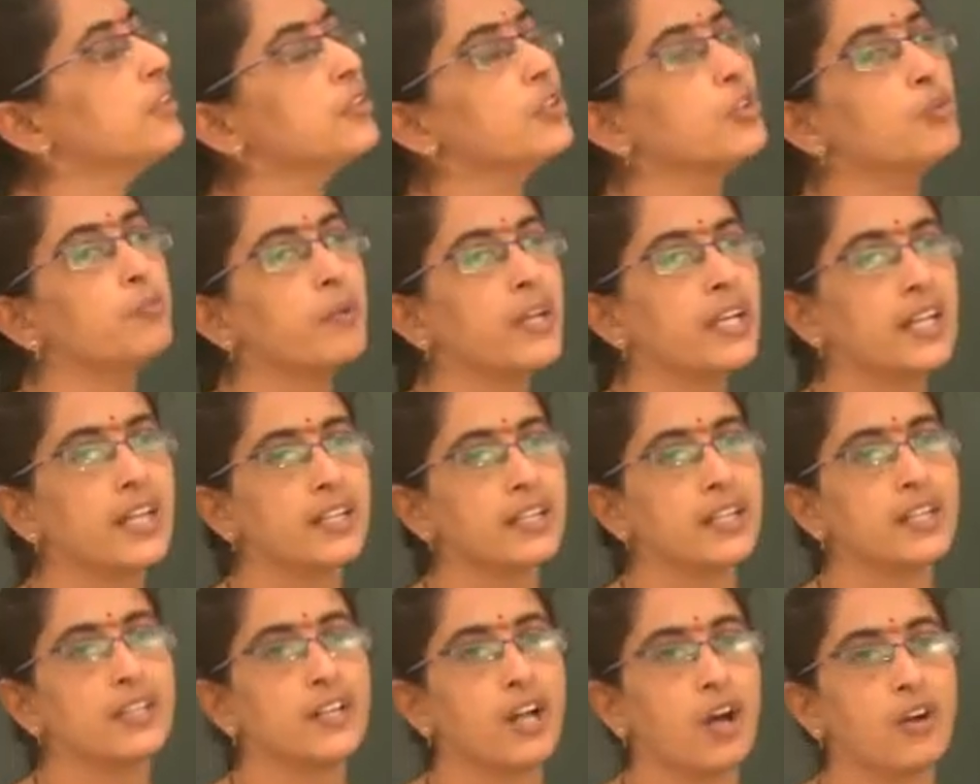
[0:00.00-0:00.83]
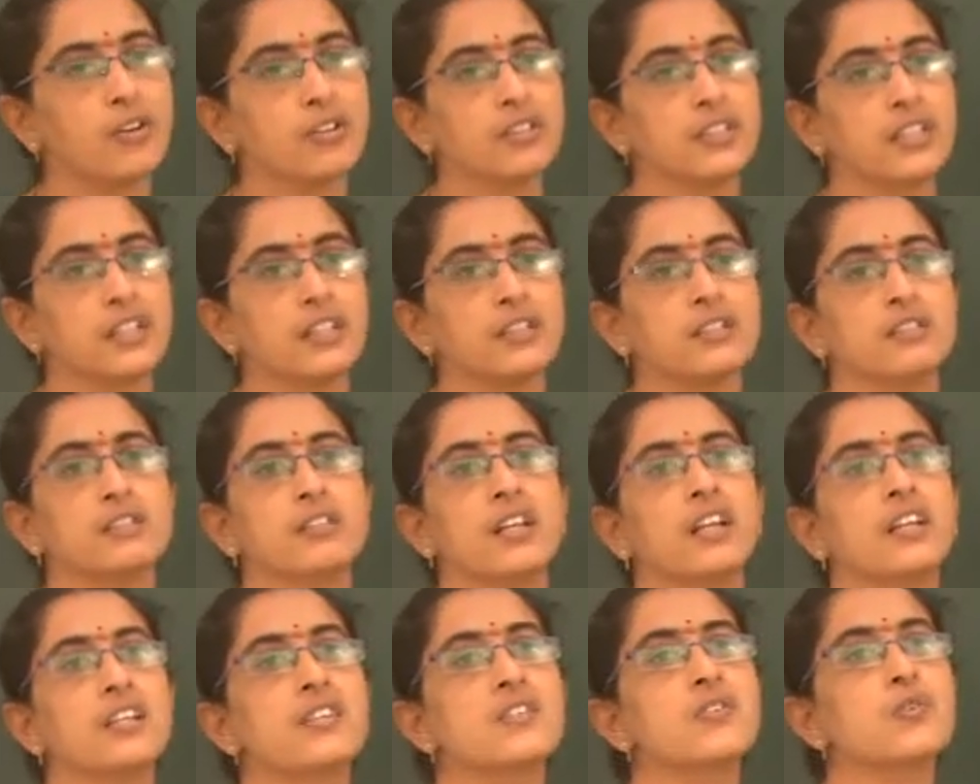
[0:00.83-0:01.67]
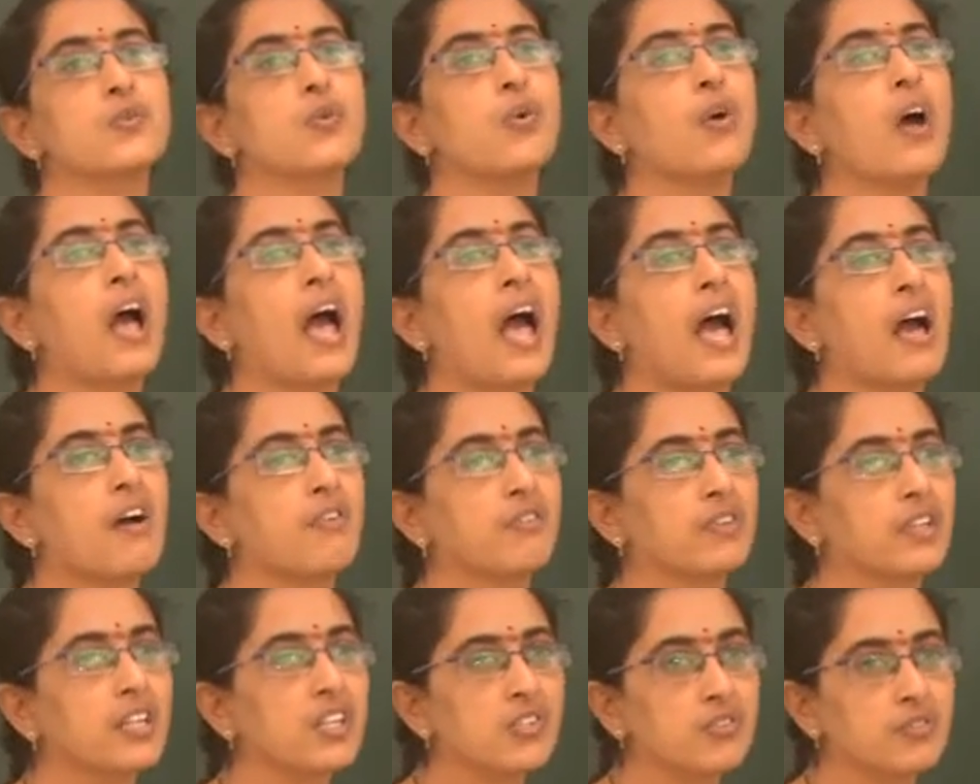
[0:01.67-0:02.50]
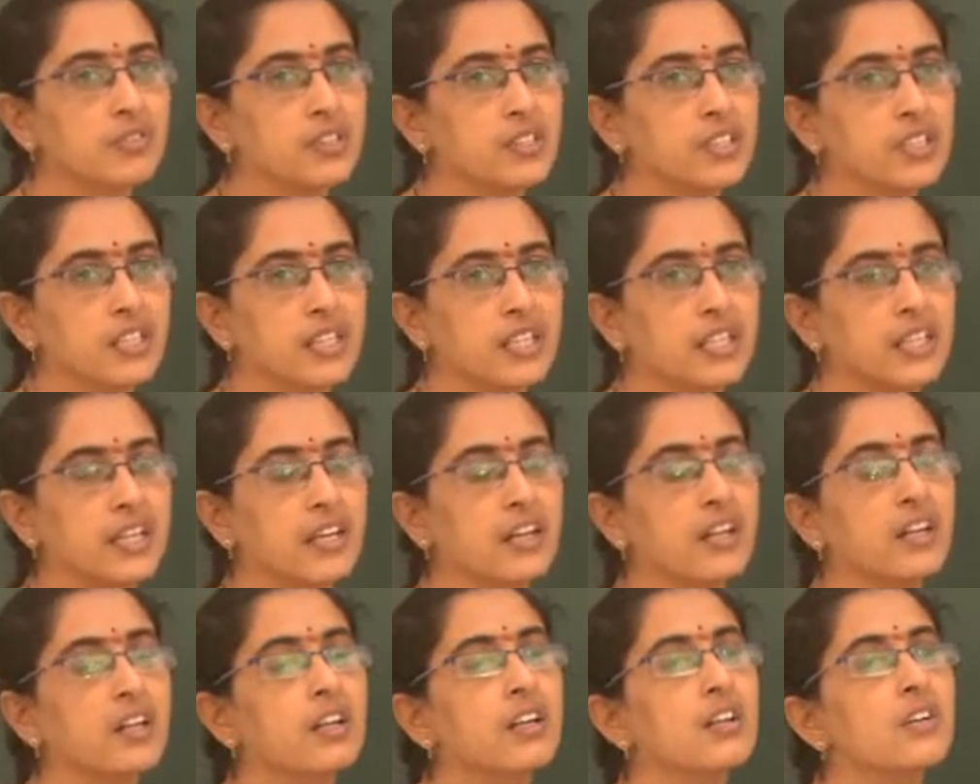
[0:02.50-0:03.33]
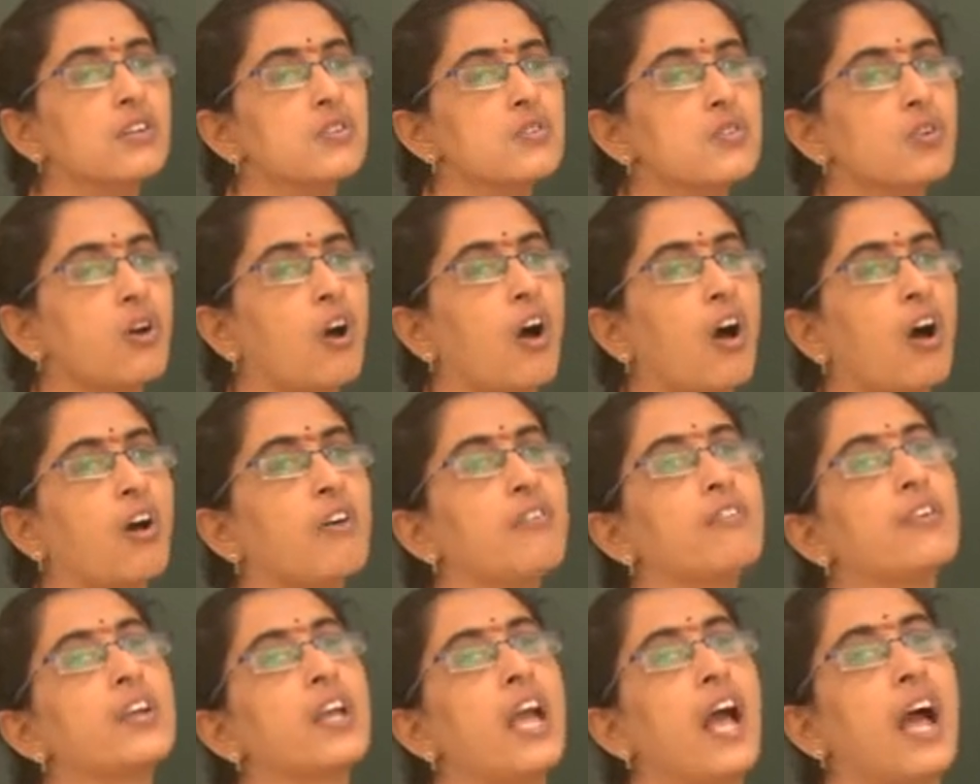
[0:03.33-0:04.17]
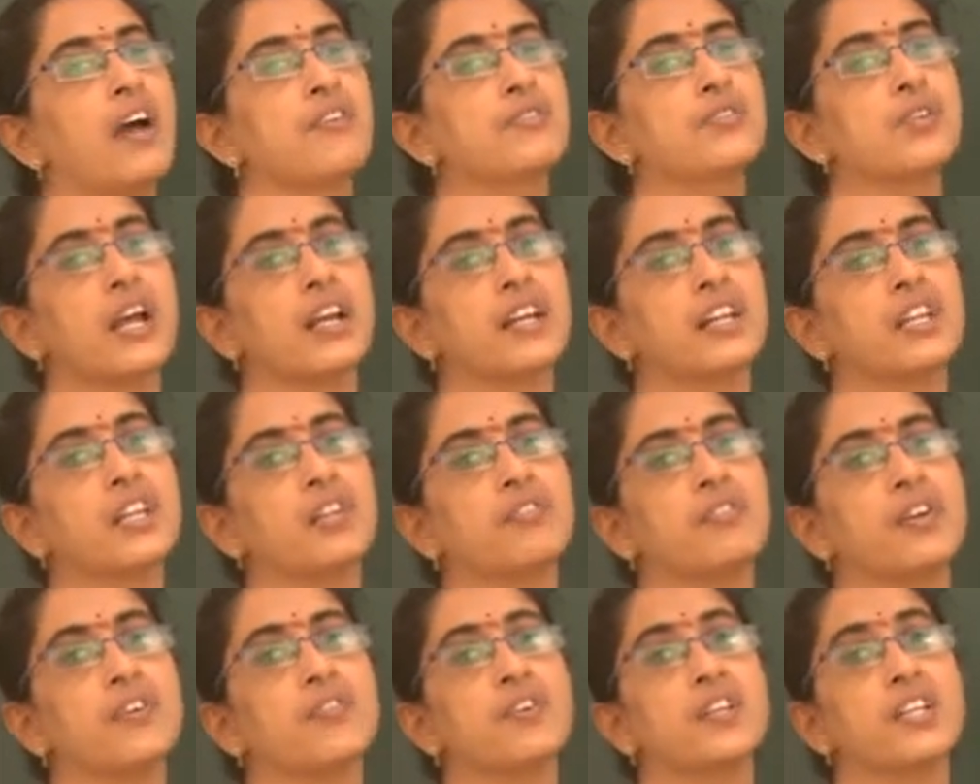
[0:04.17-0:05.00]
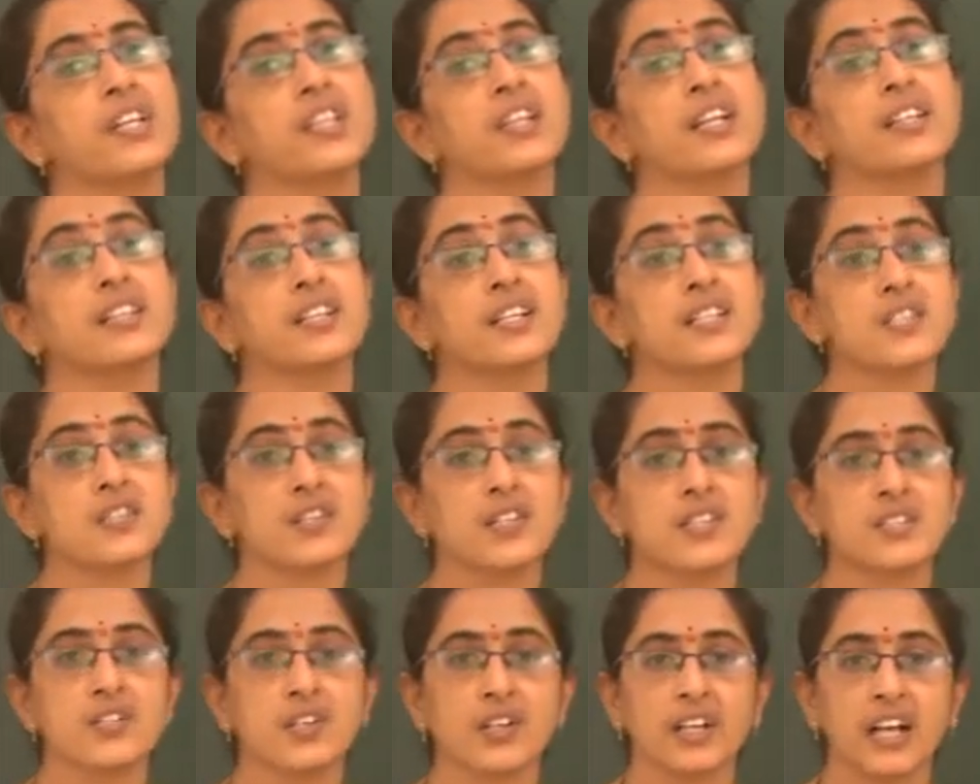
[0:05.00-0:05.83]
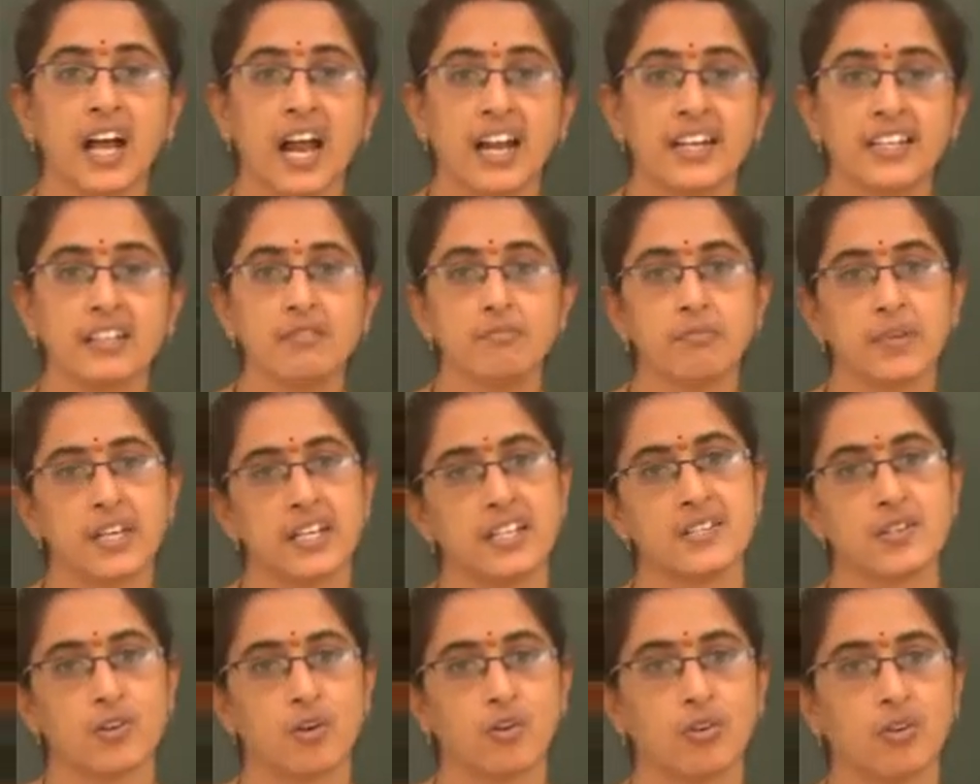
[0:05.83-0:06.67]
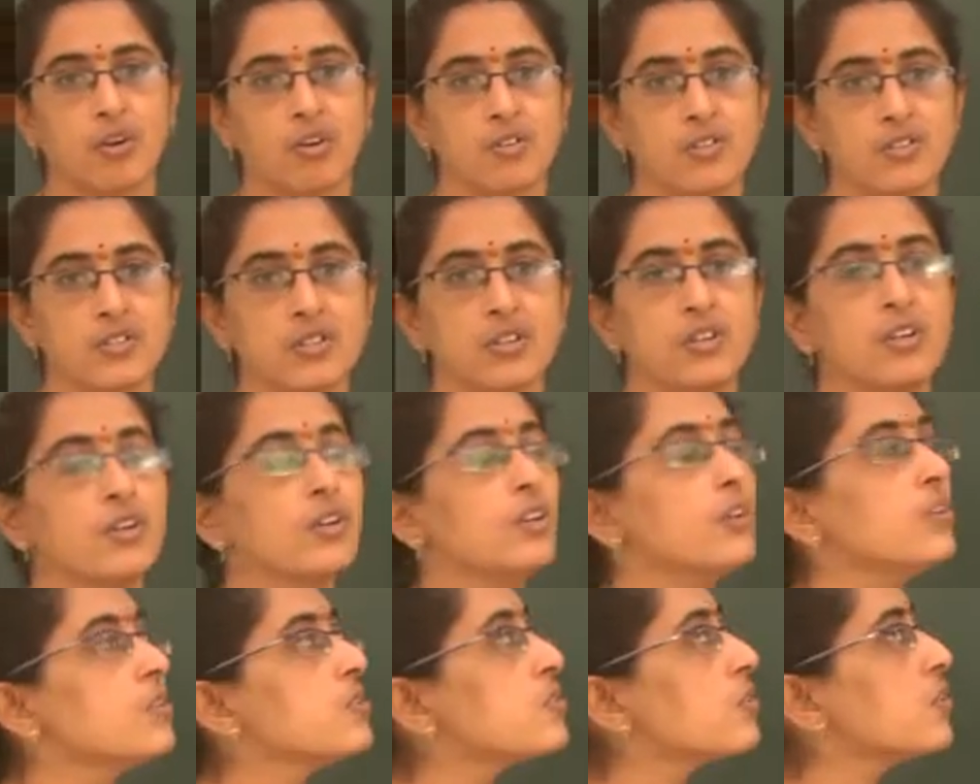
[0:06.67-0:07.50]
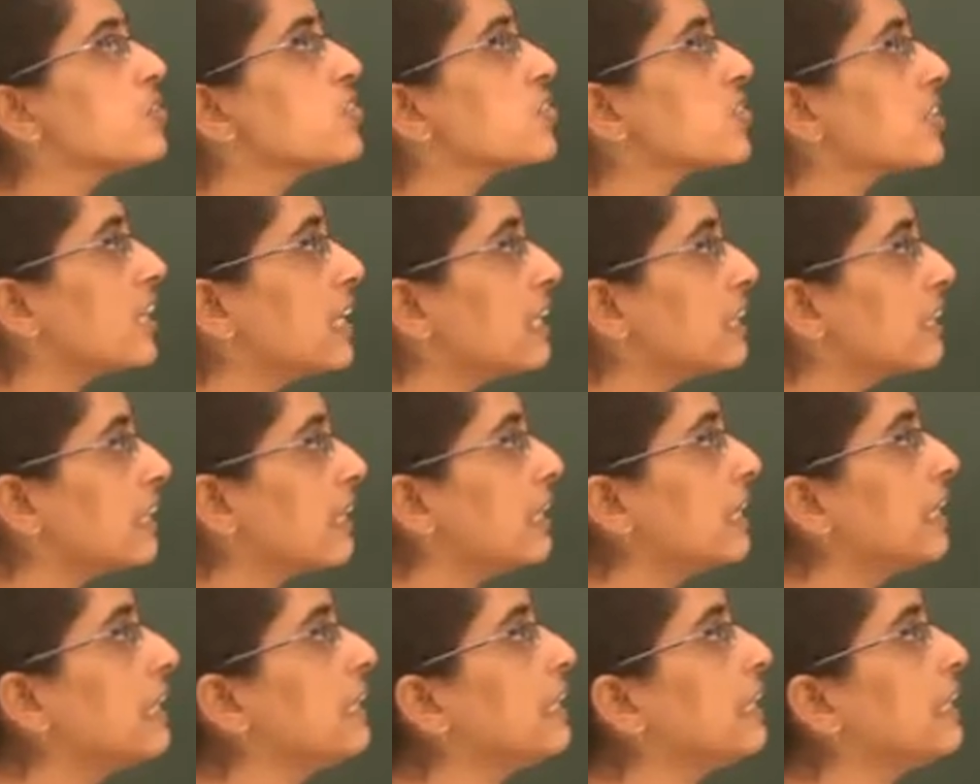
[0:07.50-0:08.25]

you may get a doubt that there is no average word here. So how we have to identify whether the test is regarding means or not. So generally